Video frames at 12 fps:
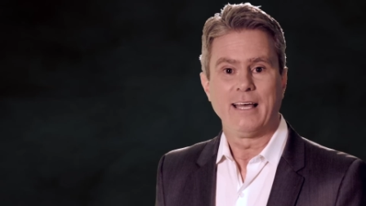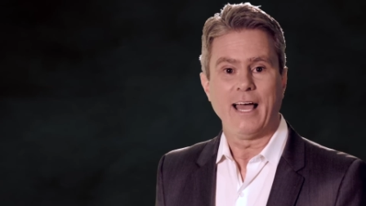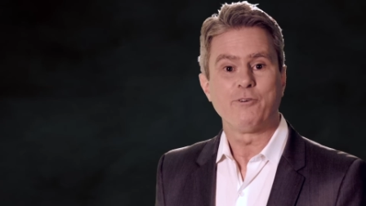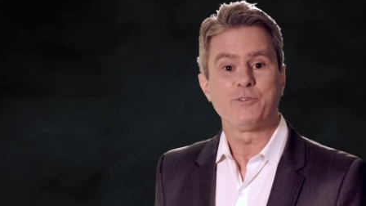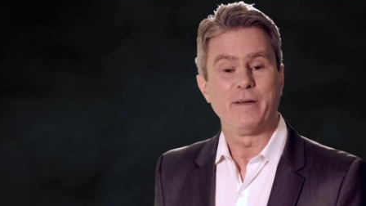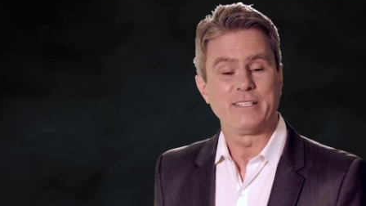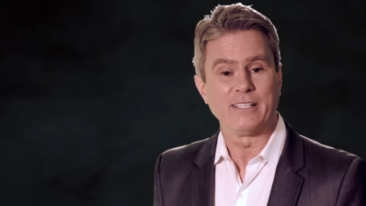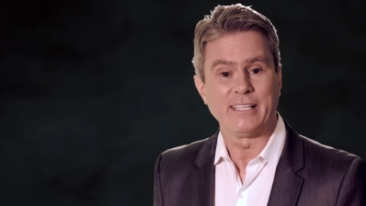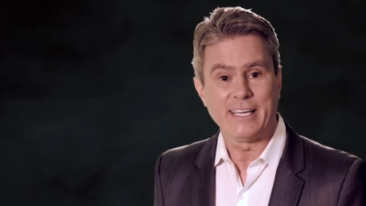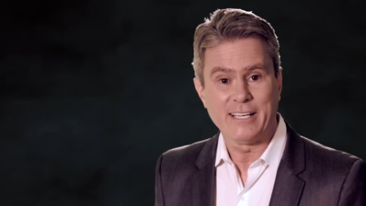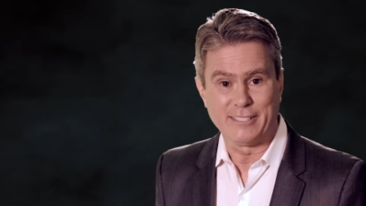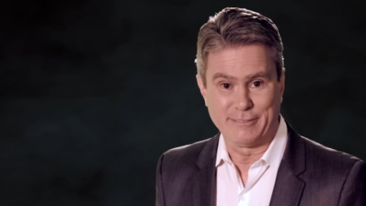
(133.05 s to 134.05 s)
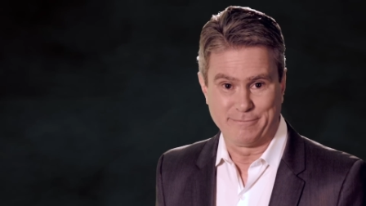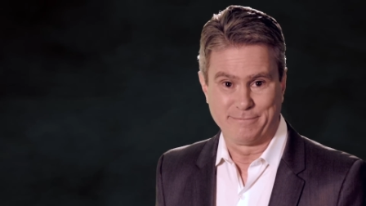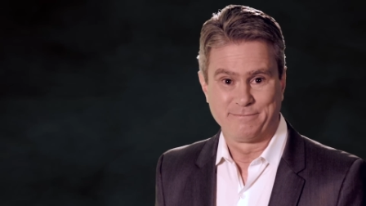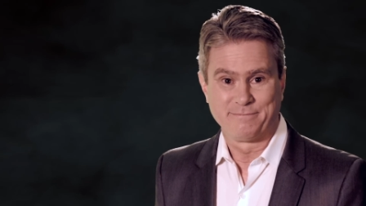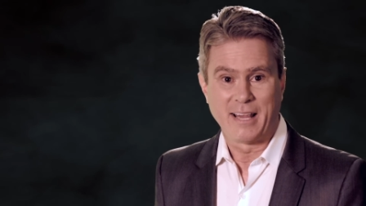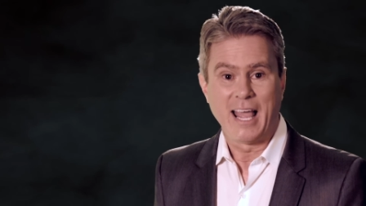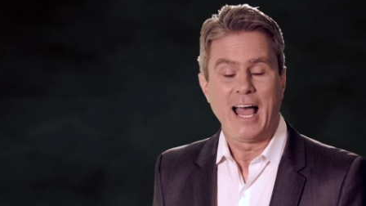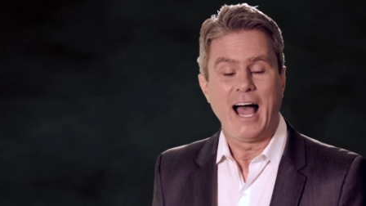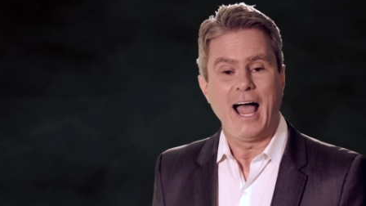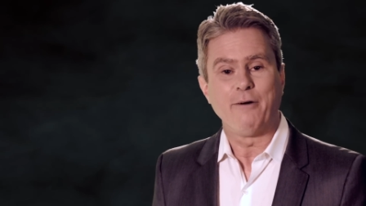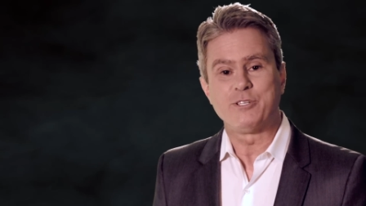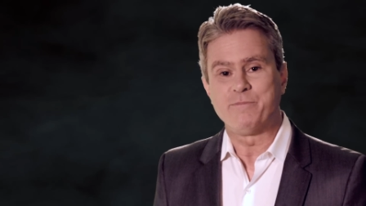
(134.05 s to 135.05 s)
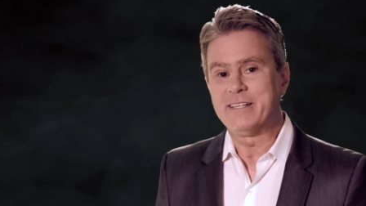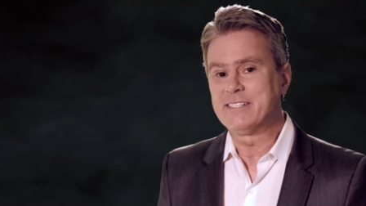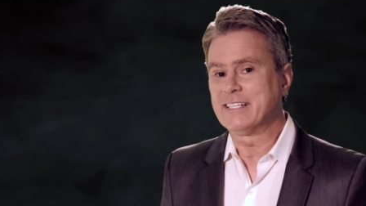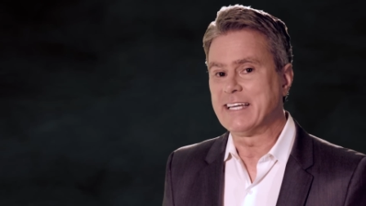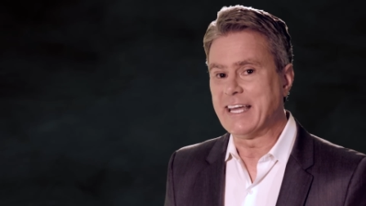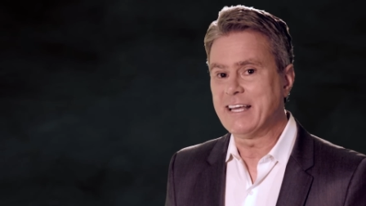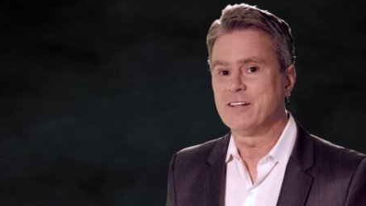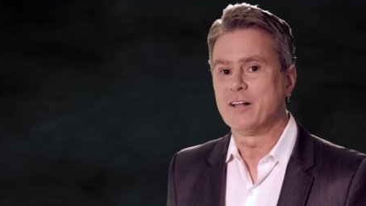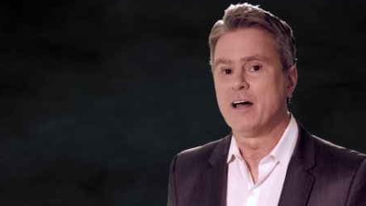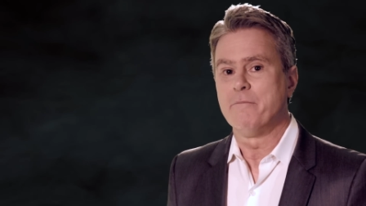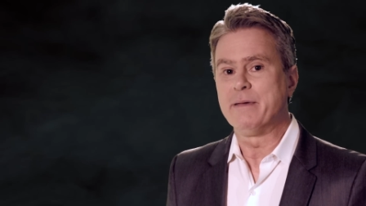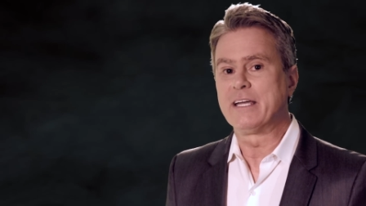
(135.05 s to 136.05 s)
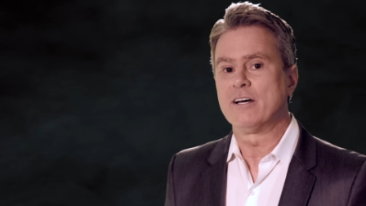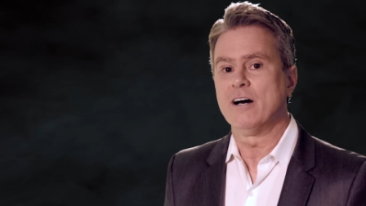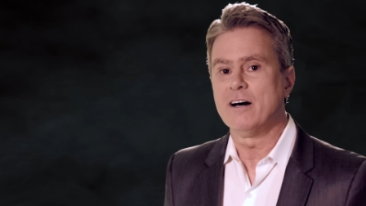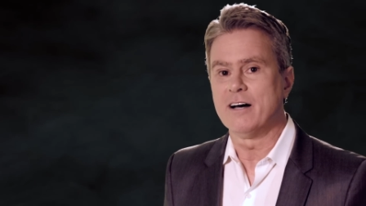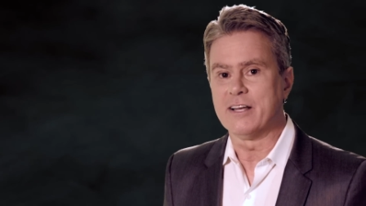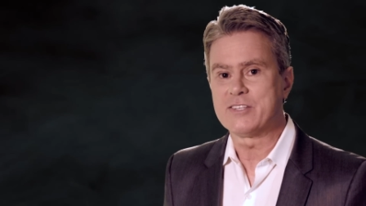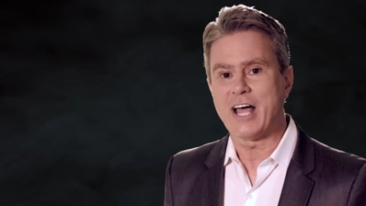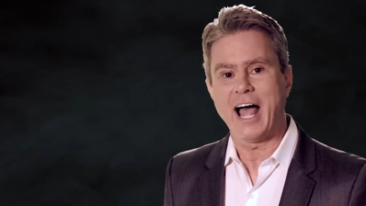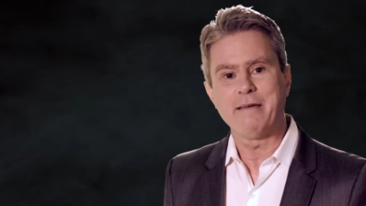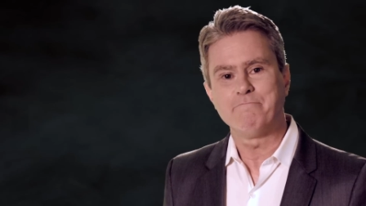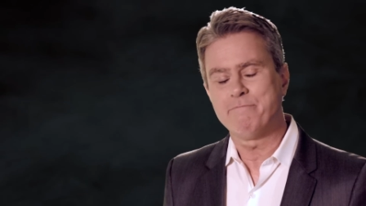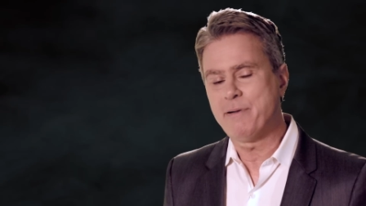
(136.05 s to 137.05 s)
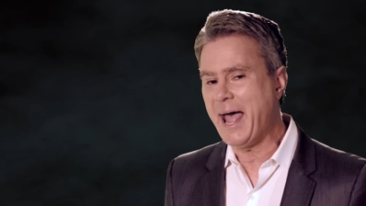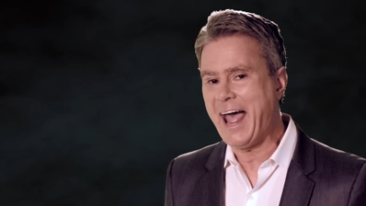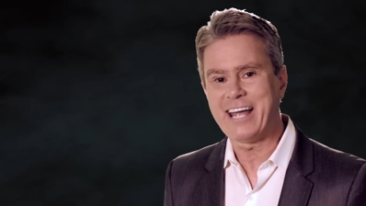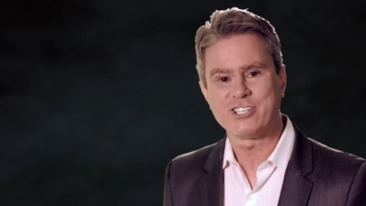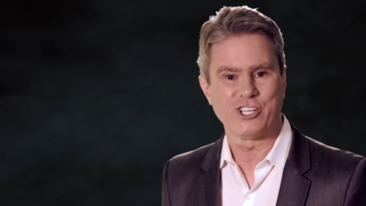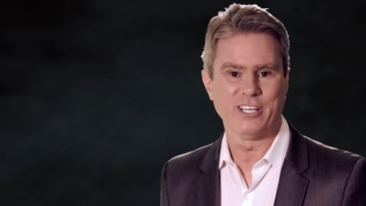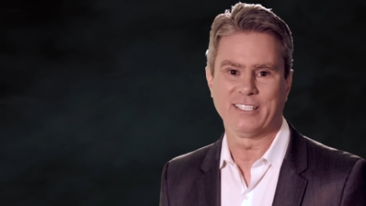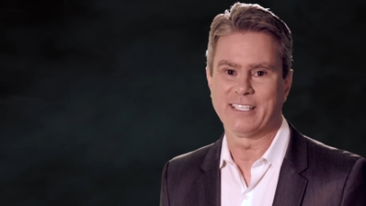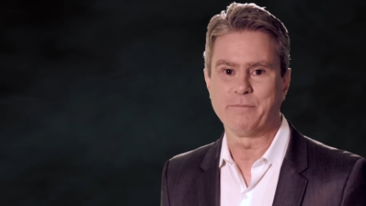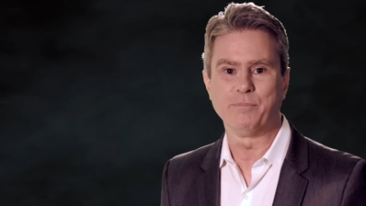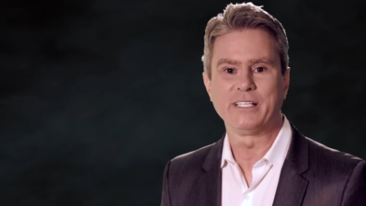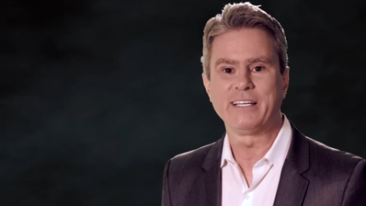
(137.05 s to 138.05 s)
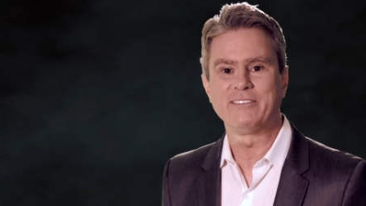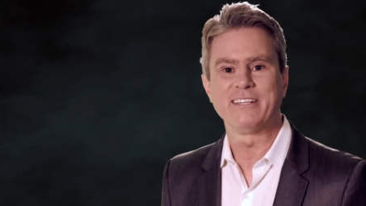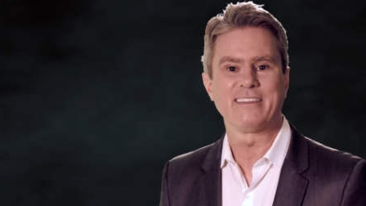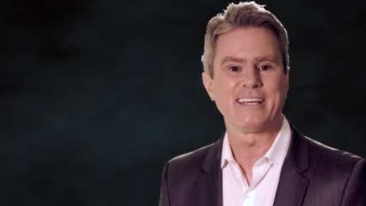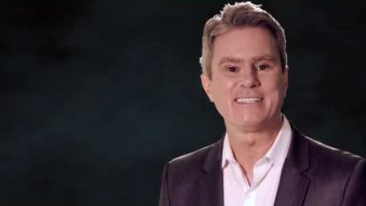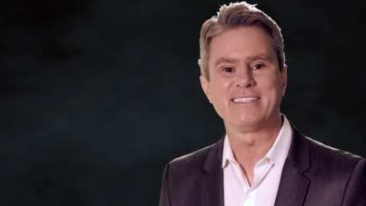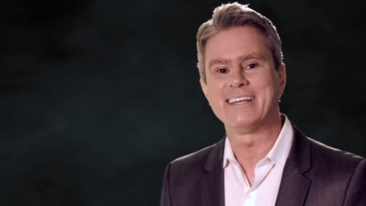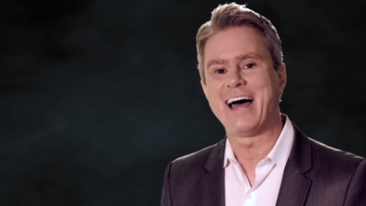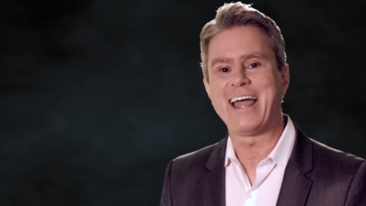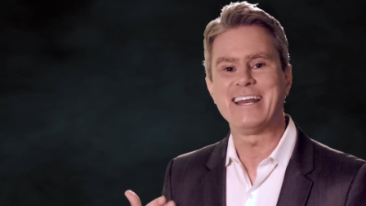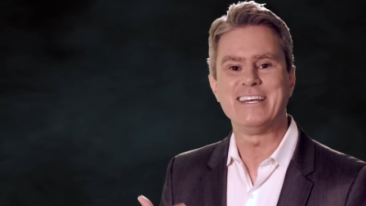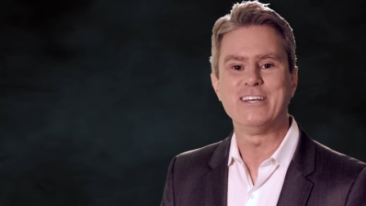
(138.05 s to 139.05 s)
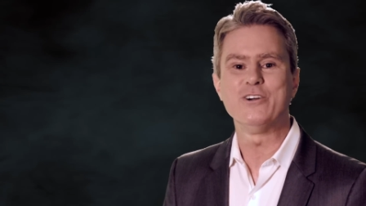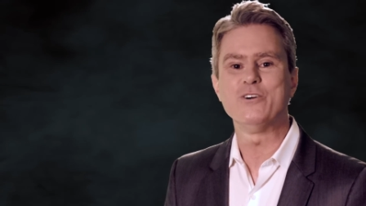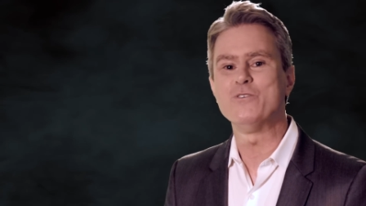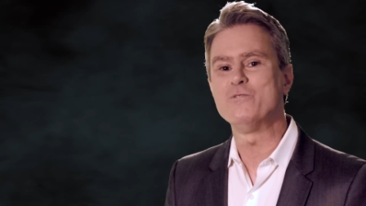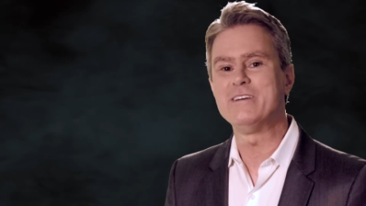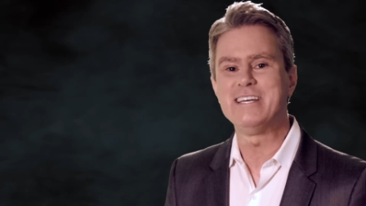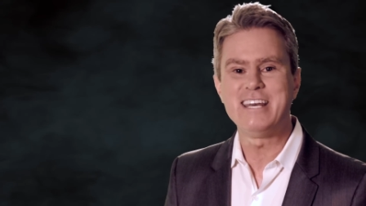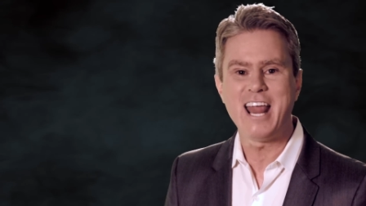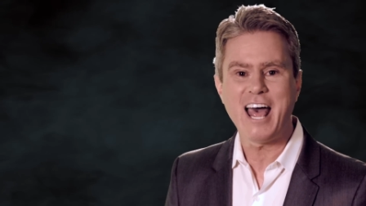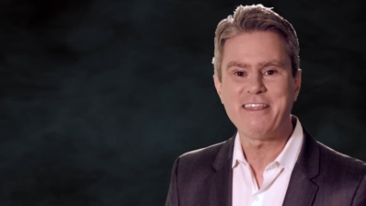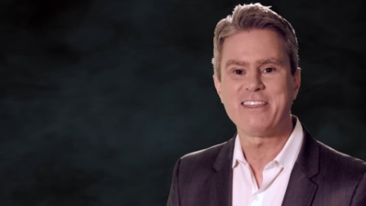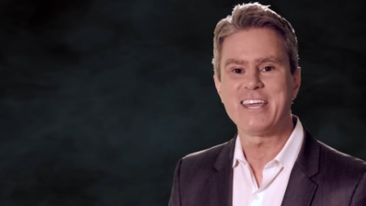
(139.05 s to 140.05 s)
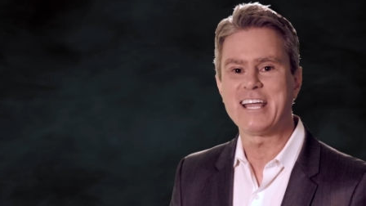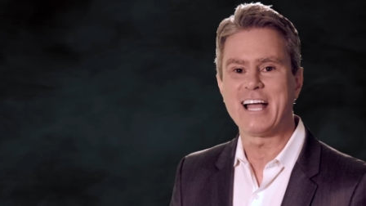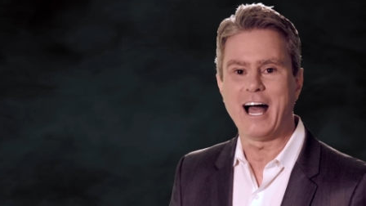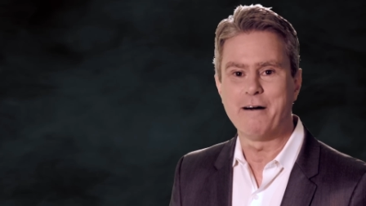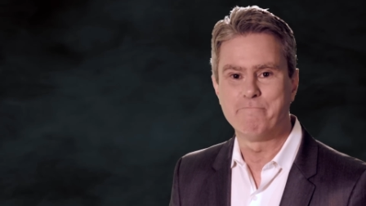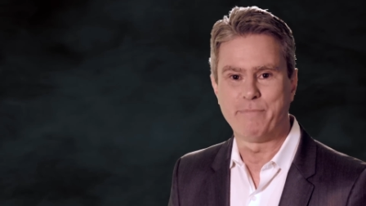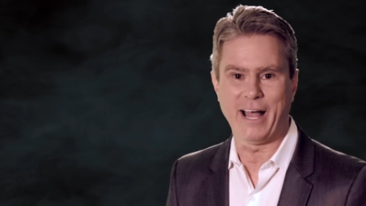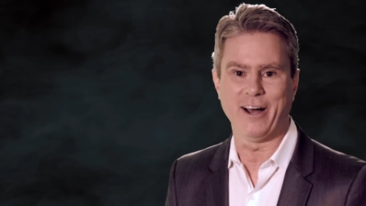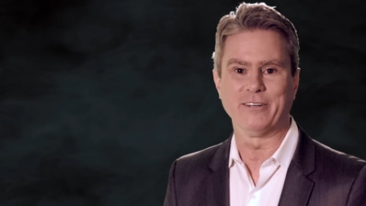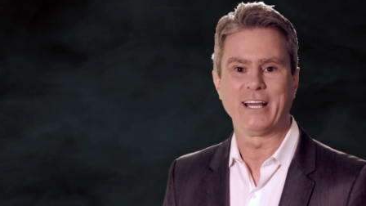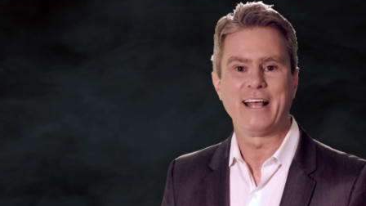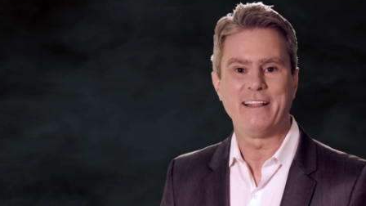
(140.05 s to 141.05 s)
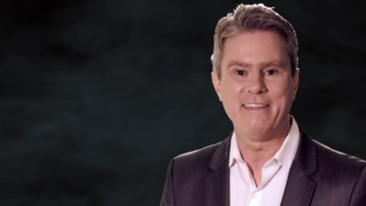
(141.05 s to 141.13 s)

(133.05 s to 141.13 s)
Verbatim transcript: I was mentally ill. I was mentally ill because I passionately believed in things that I knew nothing about.